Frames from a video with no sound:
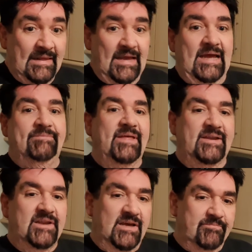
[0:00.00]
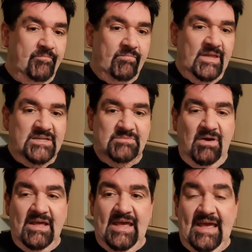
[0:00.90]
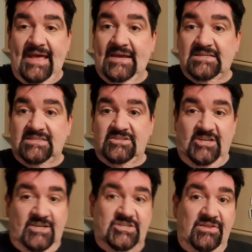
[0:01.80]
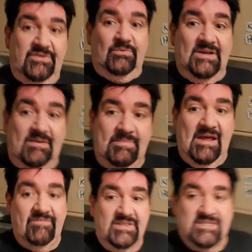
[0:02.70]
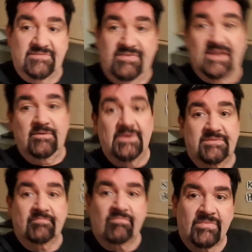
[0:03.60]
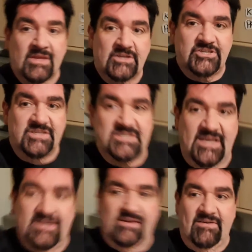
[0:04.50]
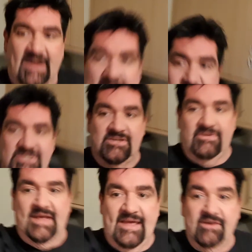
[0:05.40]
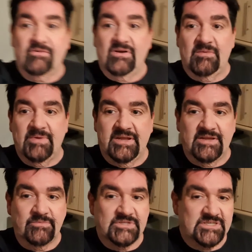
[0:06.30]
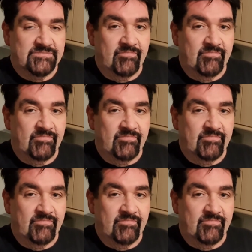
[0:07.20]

And then to my ex that she actually thought I'd been having this affair with, she sent her absolute hell. I mean, it was